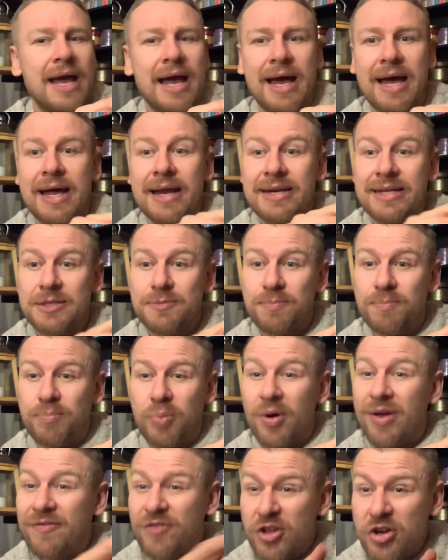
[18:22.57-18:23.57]
and it's
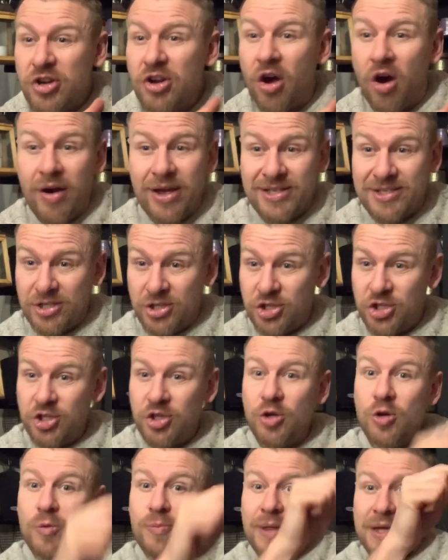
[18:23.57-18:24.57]
but if you're not, it's a
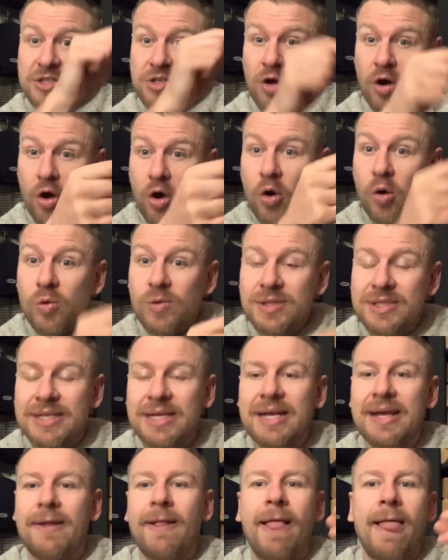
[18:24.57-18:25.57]
tube that's got holes in
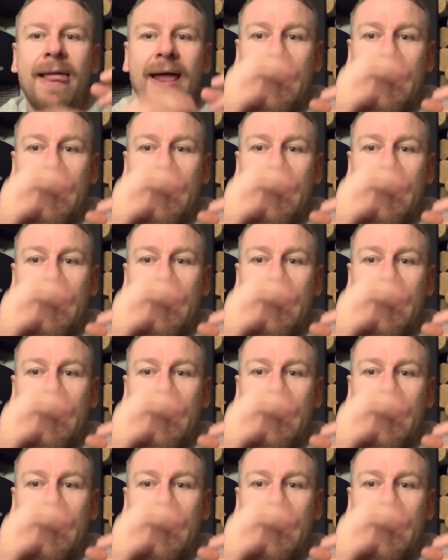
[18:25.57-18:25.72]
it,